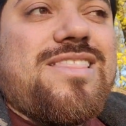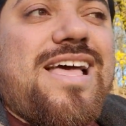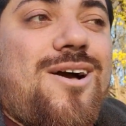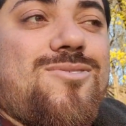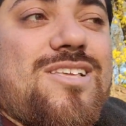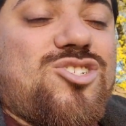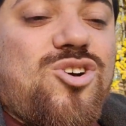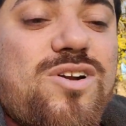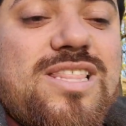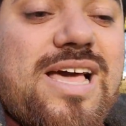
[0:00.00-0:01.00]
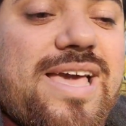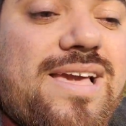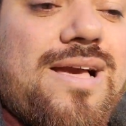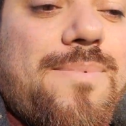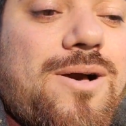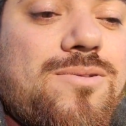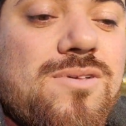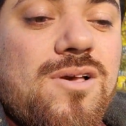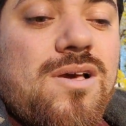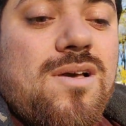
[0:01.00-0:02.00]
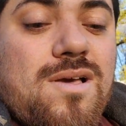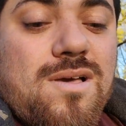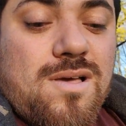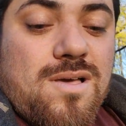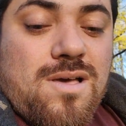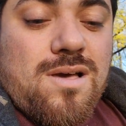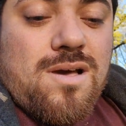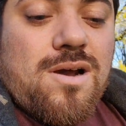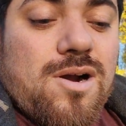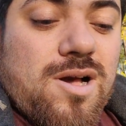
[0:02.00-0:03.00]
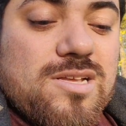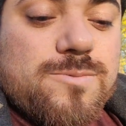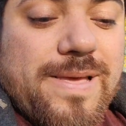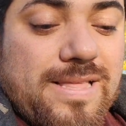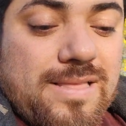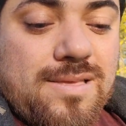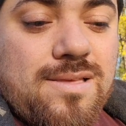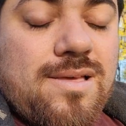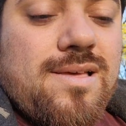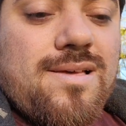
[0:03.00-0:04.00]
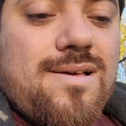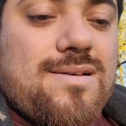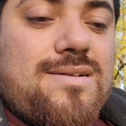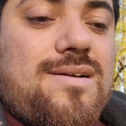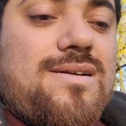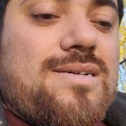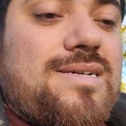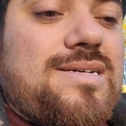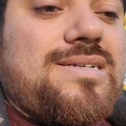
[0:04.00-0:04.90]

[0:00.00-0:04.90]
Now the storyline about her husband, uh,